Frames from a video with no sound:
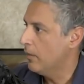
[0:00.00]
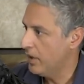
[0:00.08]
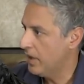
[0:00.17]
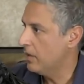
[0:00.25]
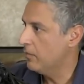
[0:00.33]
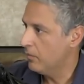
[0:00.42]

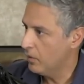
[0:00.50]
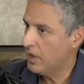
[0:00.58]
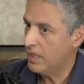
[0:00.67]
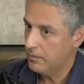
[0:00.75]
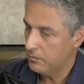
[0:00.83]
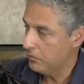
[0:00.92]
and we
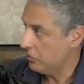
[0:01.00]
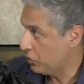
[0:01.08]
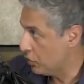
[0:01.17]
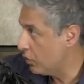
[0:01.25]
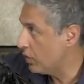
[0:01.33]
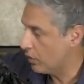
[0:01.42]
can
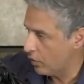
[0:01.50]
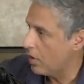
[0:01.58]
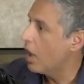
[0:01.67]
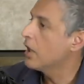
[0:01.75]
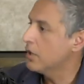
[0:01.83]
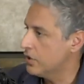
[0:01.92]
do the
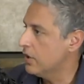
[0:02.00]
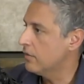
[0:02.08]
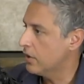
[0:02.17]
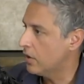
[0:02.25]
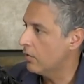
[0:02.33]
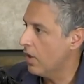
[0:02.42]
chronology of
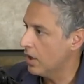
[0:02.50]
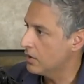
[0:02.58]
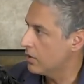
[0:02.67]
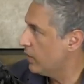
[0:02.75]
the Quran.